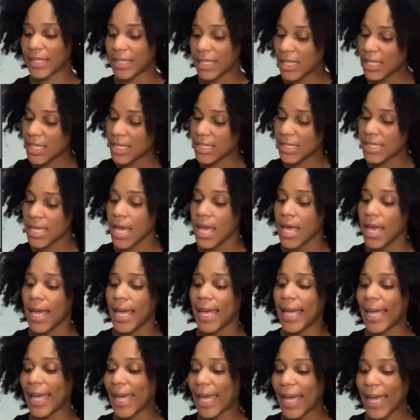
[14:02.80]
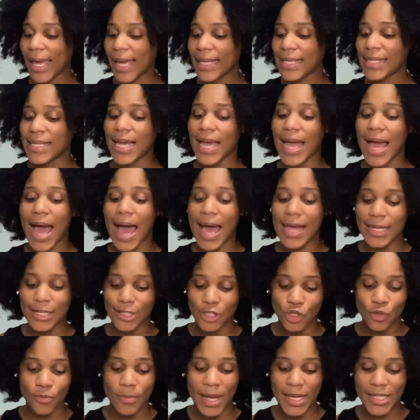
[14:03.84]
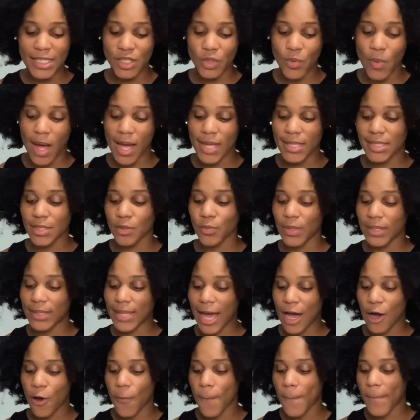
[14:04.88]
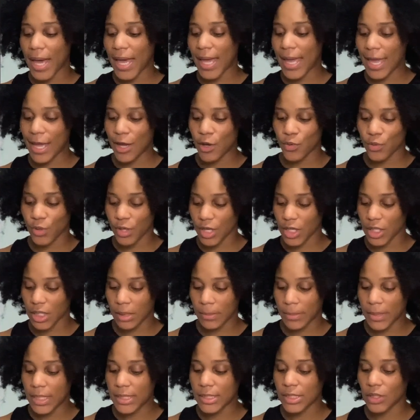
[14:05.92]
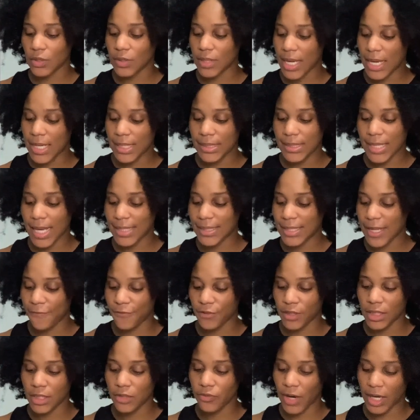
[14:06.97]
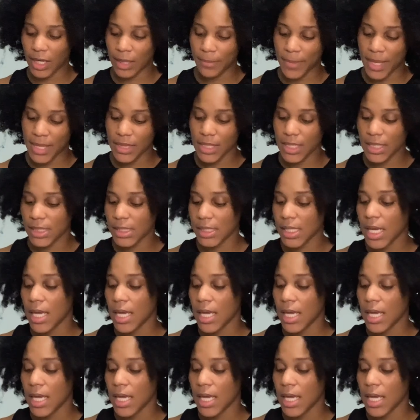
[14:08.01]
knees, and I can do my squats without my ankle hurting me. So yes, I definitely recommend this.